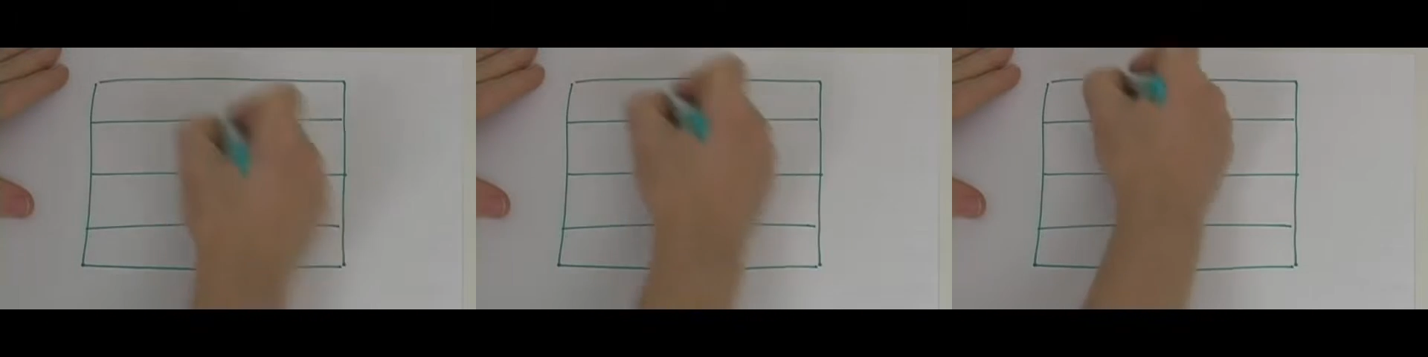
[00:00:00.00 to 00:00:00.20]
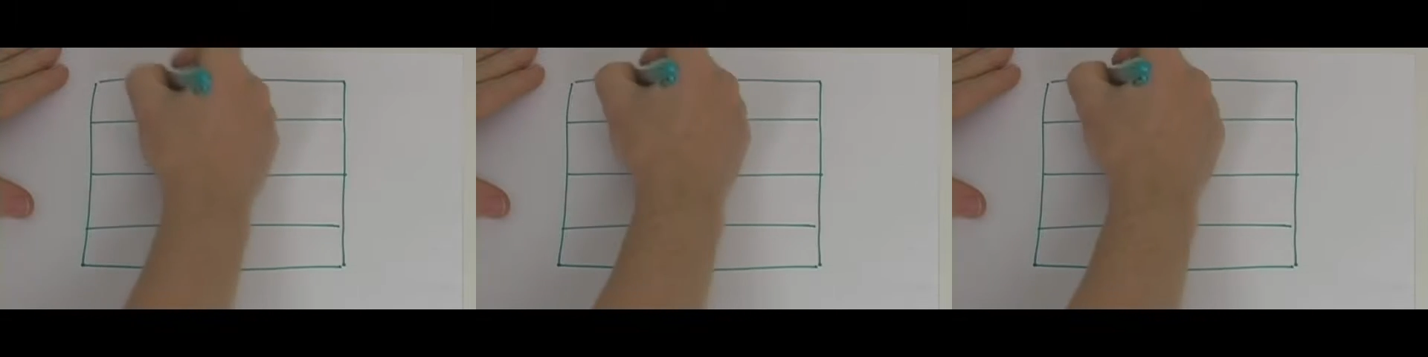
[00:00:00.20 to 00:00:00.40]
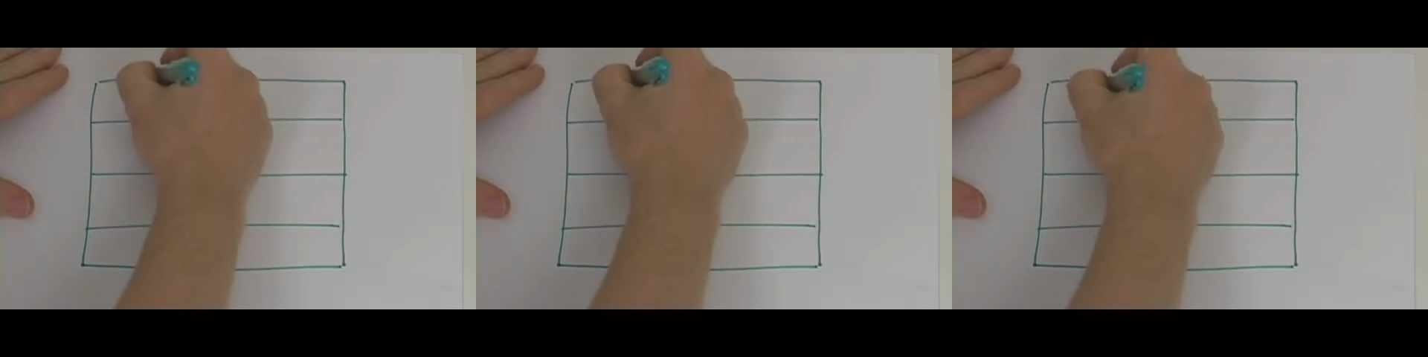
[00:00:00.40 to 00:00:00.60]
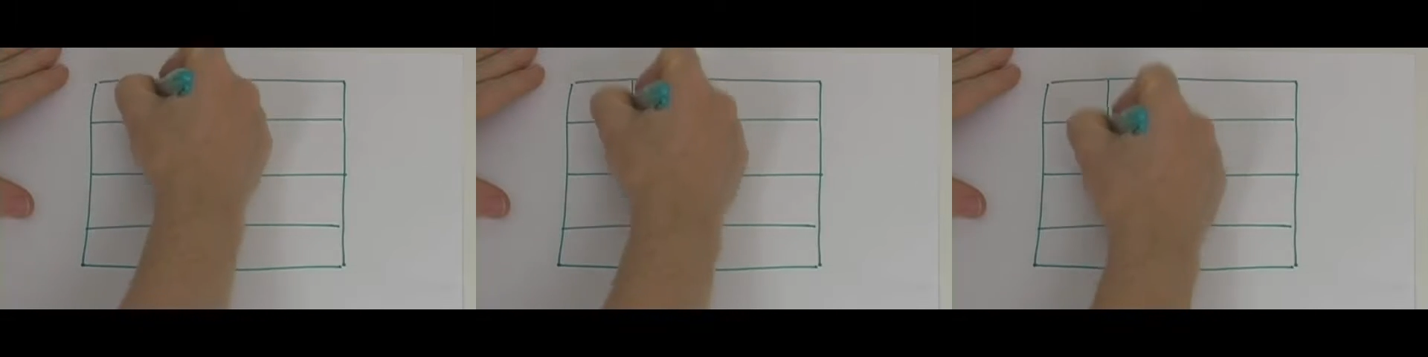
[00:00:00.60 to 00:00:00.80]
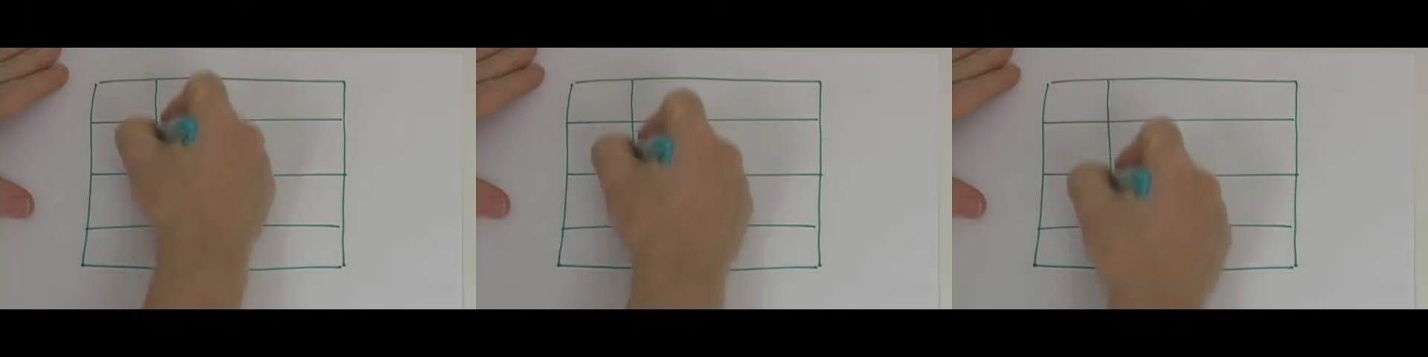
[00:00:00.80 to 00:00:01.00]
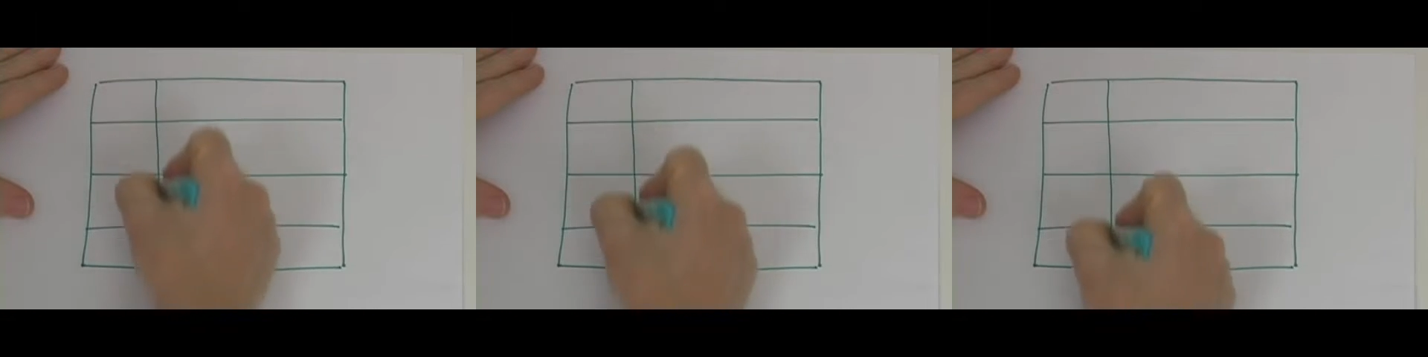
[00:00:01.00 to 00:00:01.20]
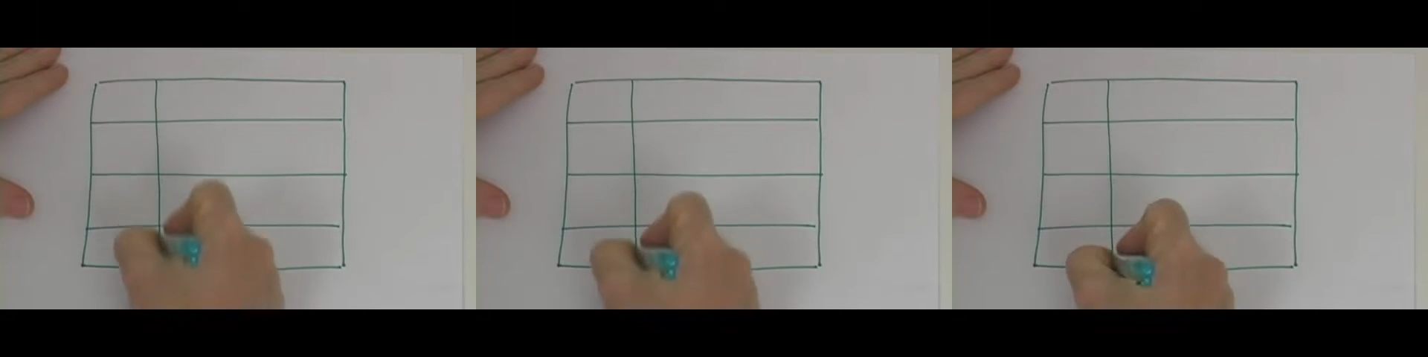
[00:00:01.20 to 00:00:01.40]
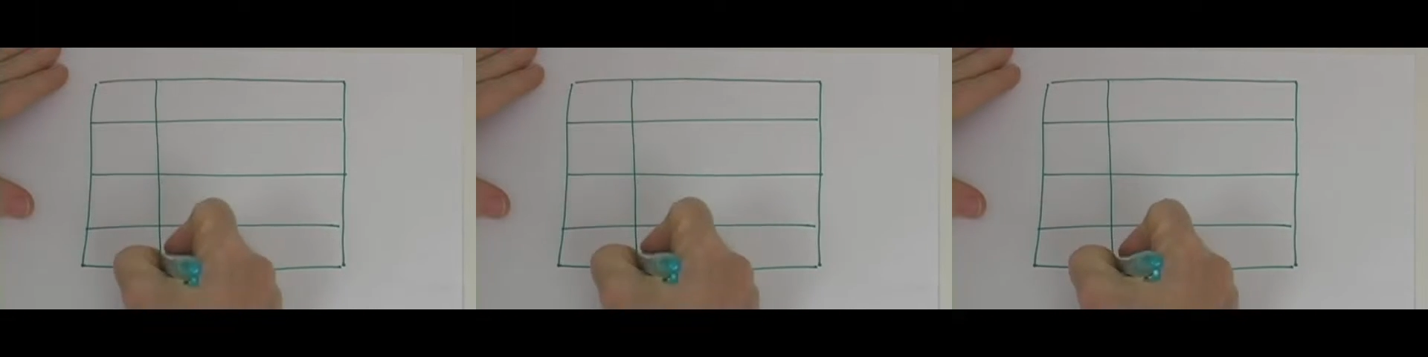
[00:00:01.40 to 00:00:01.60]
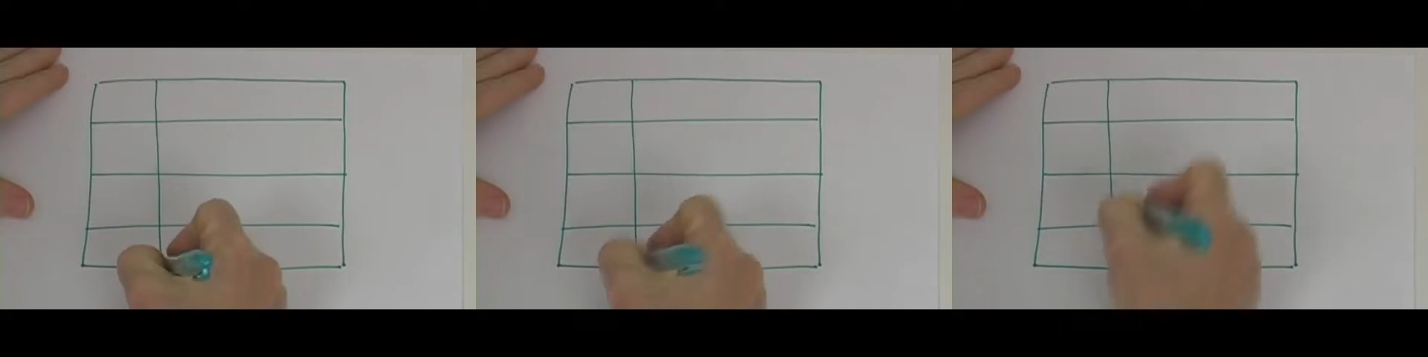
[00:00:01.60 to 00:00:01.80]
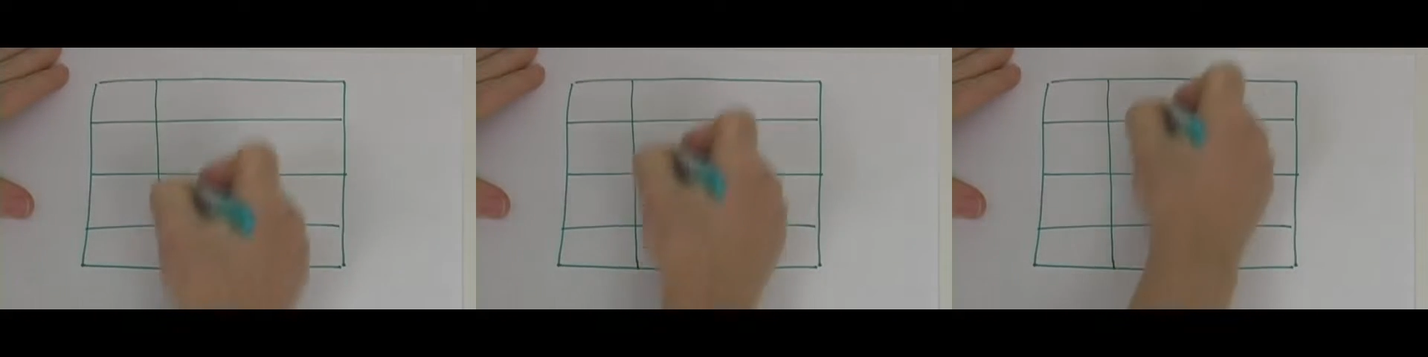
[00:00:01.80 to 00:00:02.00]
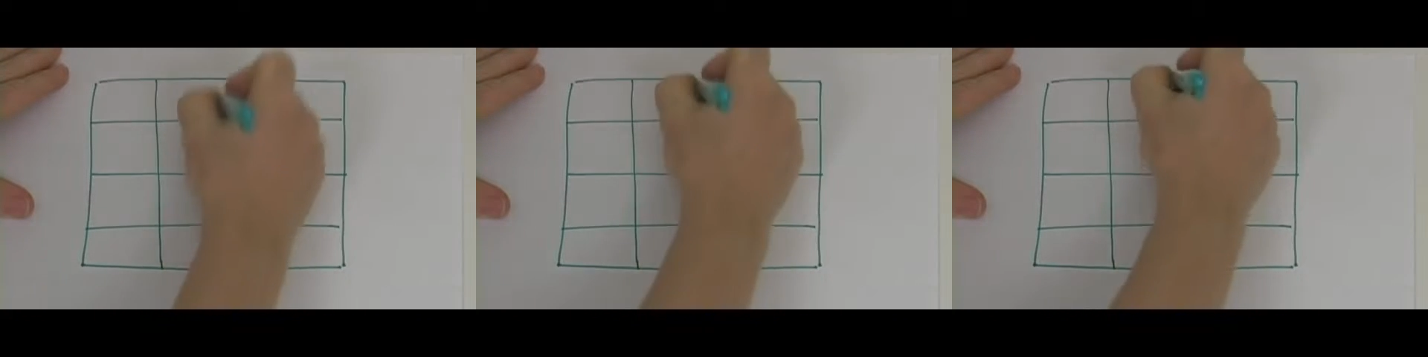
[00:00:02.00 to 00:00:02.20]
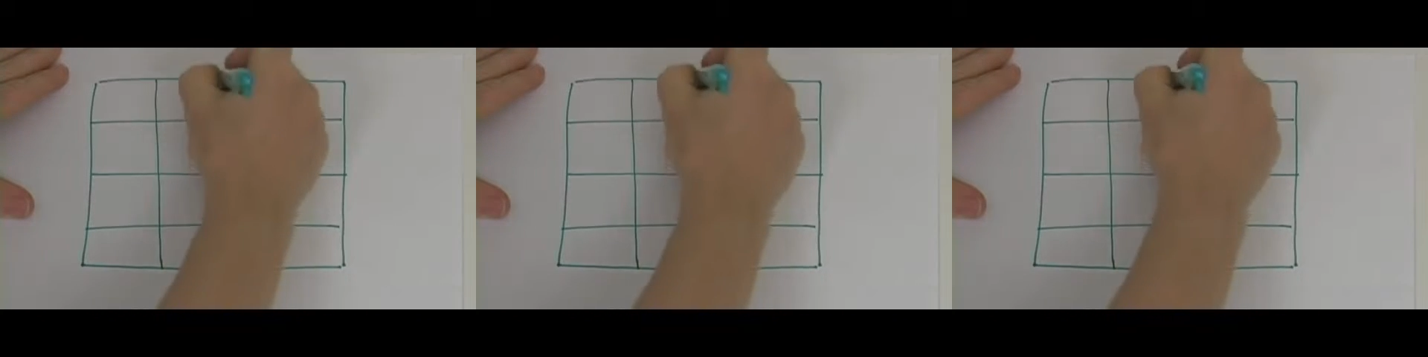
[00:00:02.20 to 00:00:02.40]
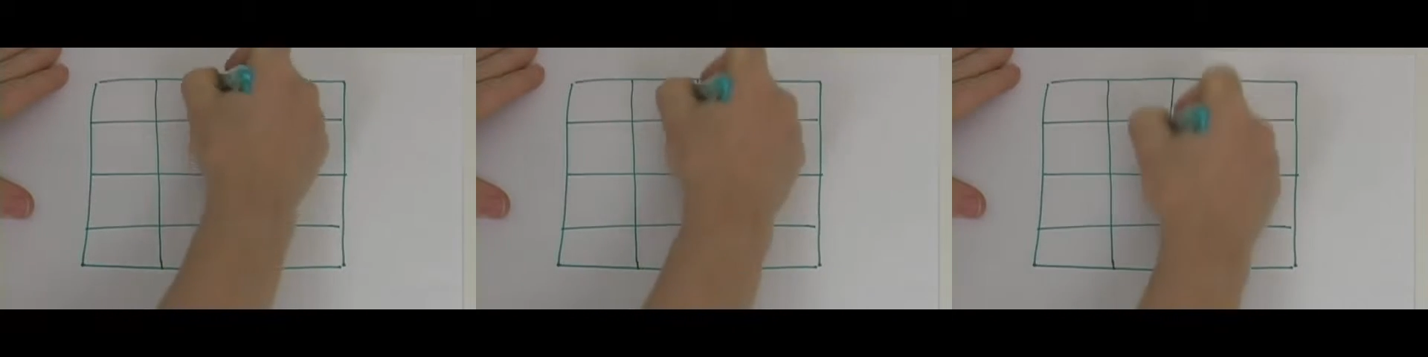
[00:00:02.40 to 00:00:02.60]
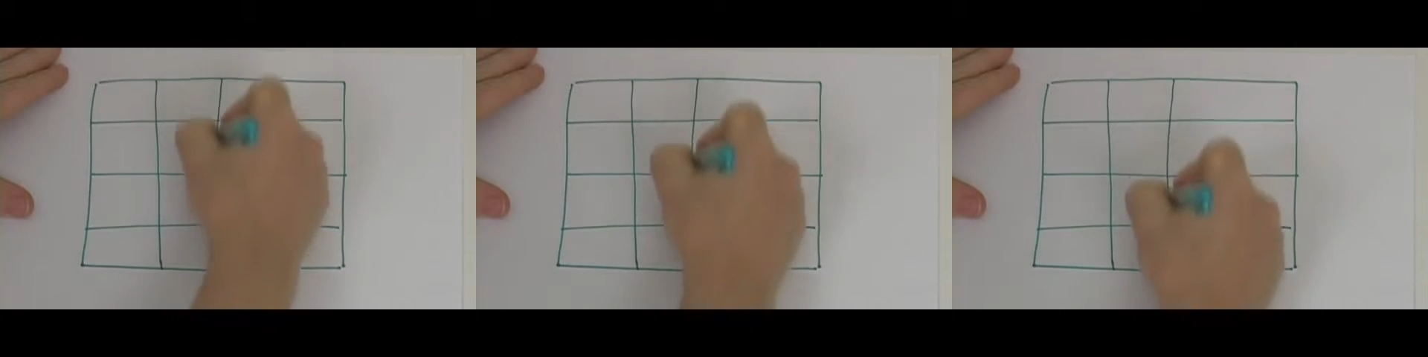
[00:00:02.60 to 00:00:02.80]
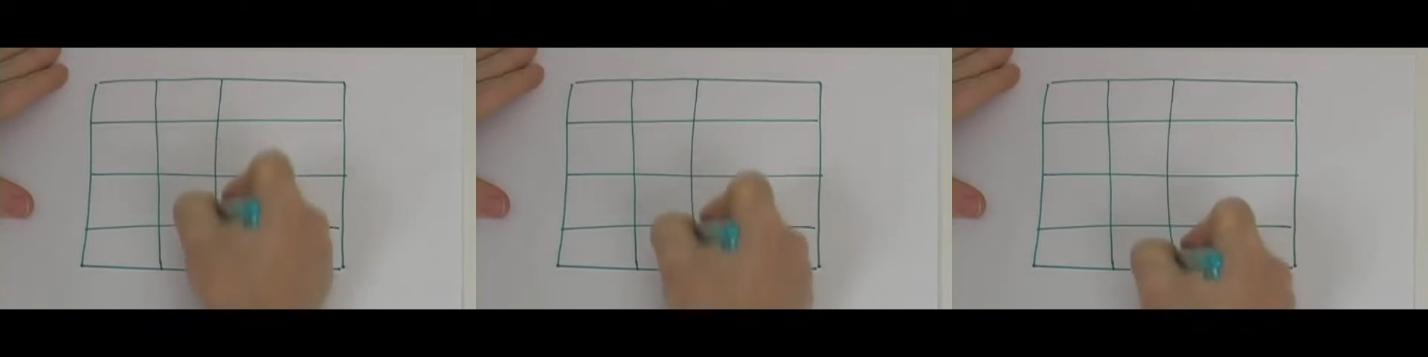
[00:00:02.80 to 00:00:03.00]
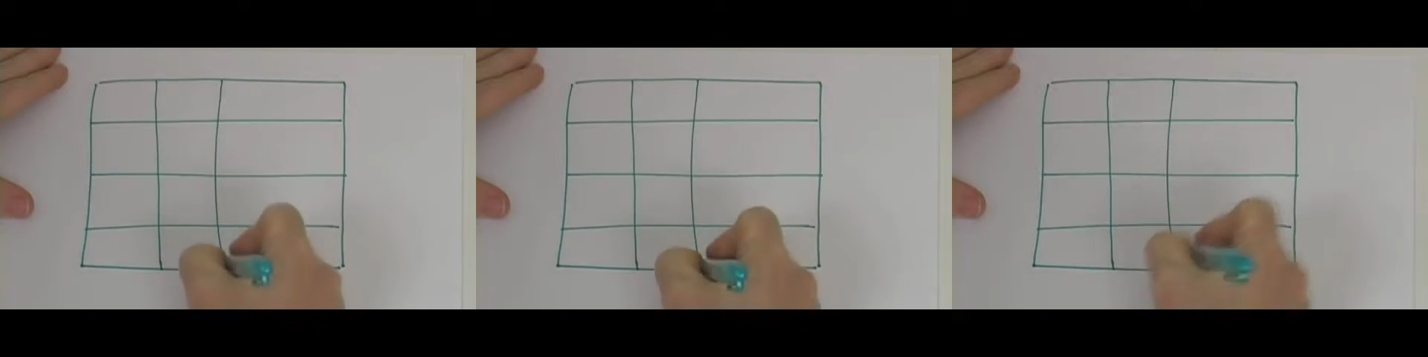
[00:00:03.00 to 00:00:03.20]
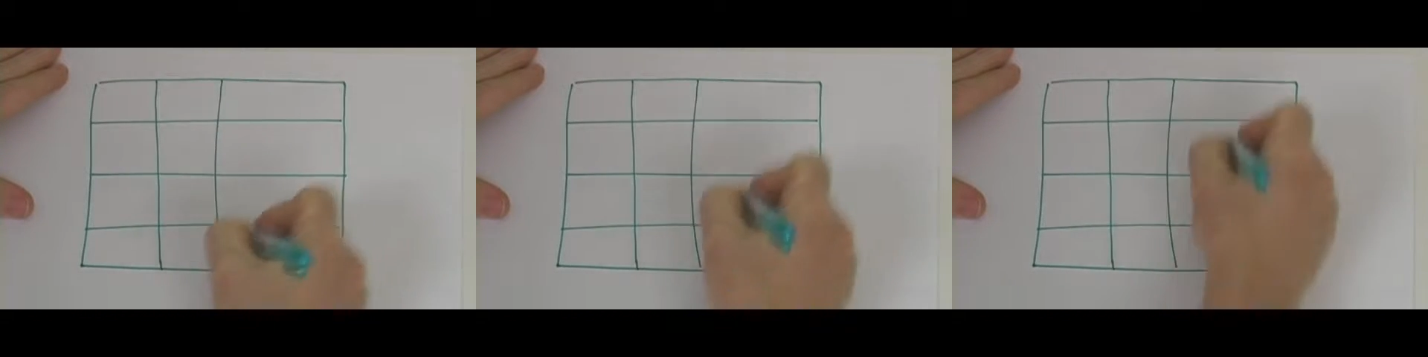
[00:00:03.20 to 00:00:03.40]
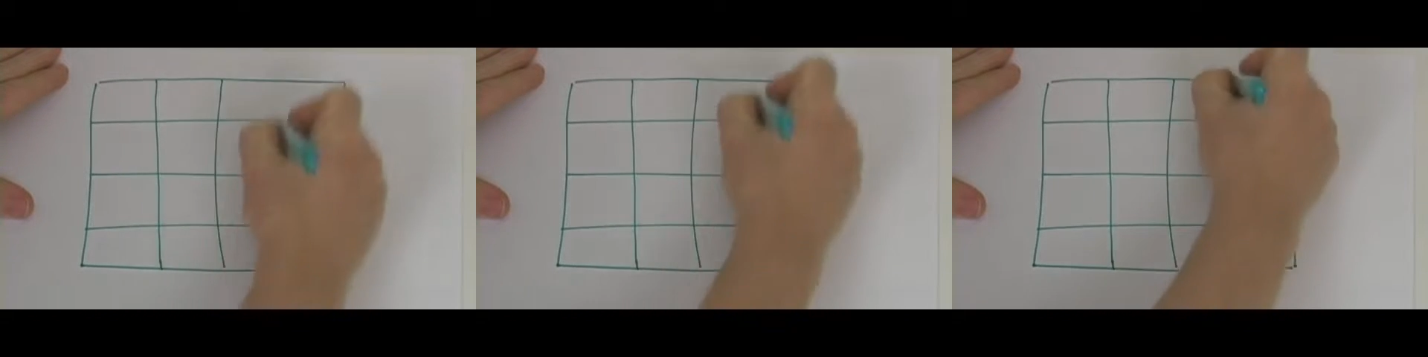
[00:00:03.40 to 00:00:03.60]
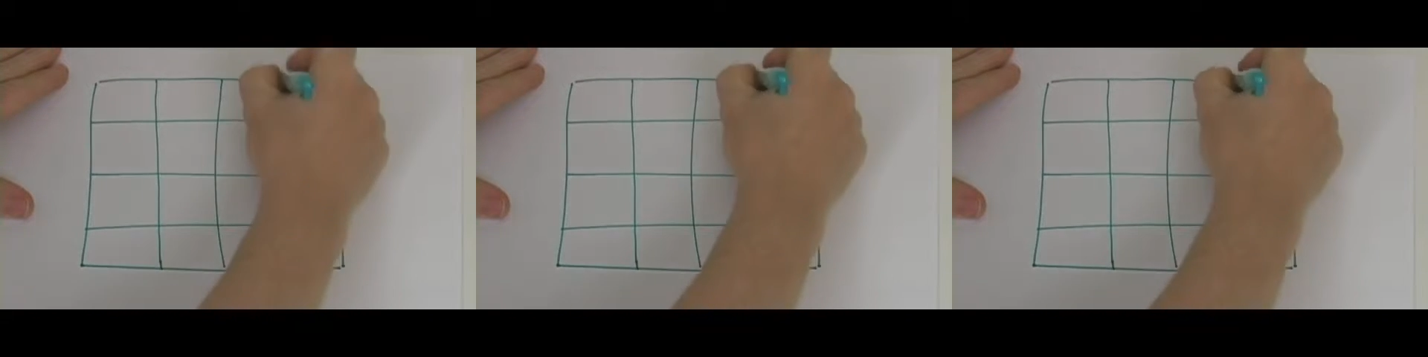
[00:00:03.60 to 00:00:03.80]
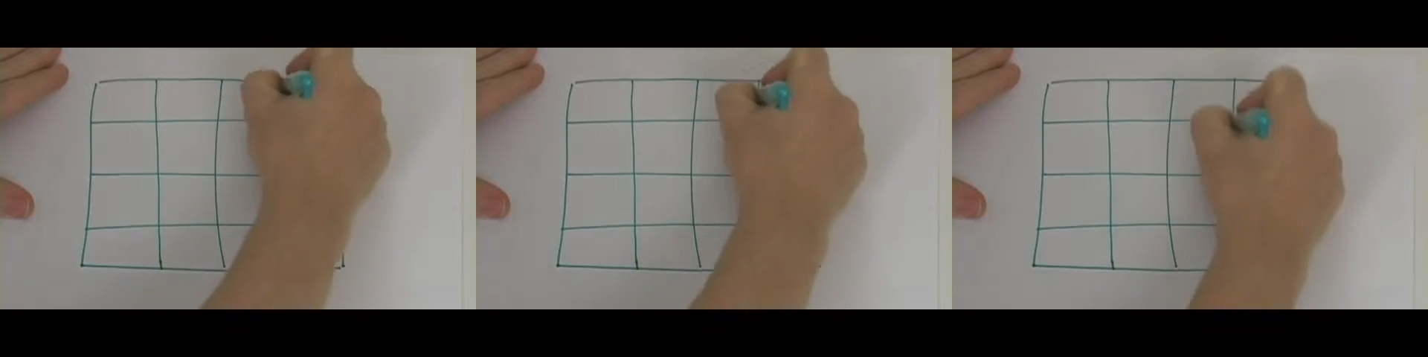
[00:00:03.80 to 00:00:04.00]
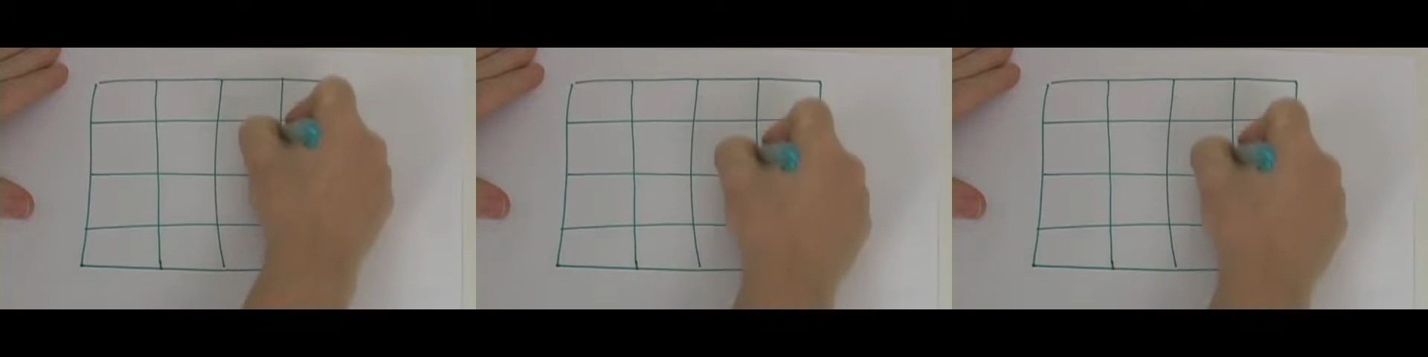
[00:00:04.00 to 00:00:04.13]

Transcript: No face is visible, so there are no lips to read.